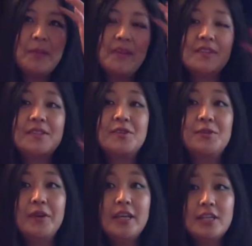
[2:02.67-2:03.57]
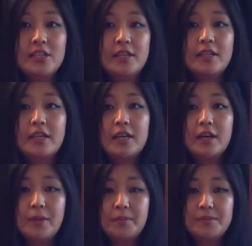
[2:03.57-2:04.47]
about the situation
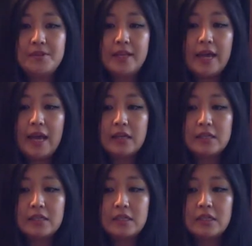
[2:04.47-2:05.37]
leading up to the act,